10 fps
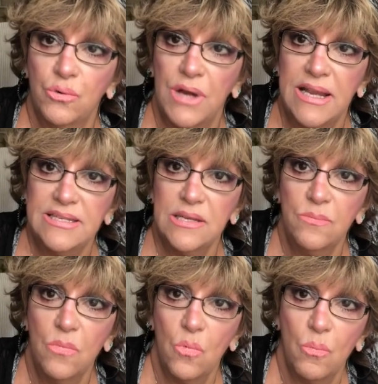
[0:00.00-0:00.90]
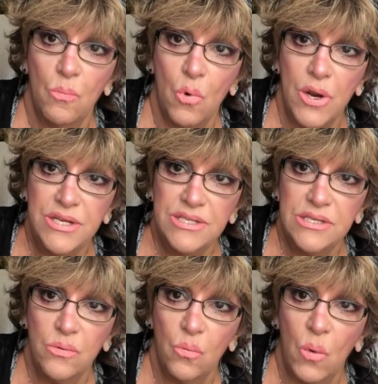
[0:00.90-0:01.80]
nice and
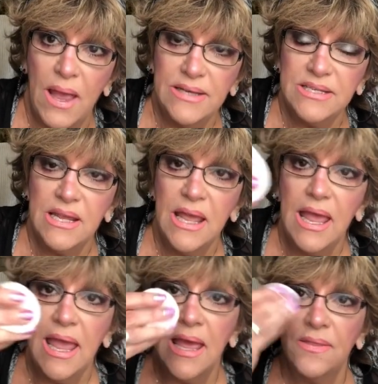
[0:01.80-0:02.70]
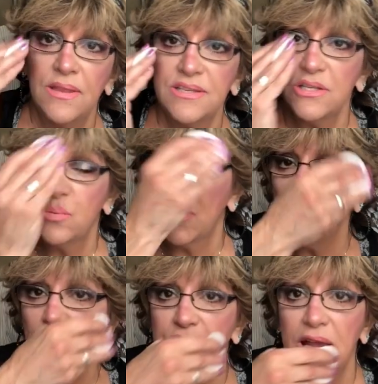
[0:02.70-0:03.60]
moist, wet, and this is what
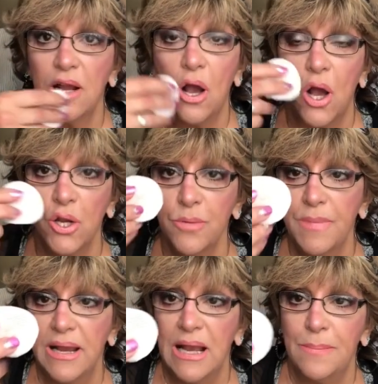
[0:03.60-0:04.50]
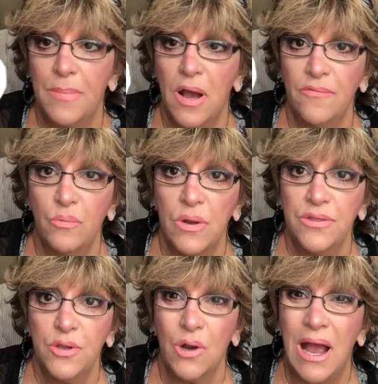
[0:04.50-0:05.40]
you take all your makeup off
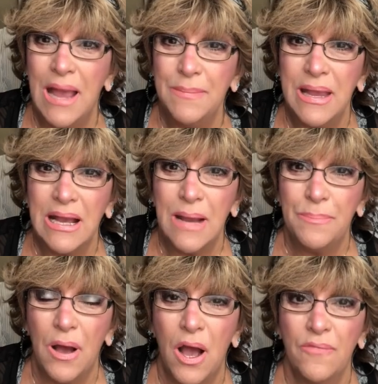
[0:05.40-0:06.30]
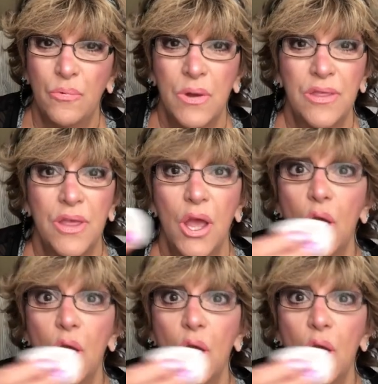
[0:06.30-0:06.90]
with, your eye makeup off with,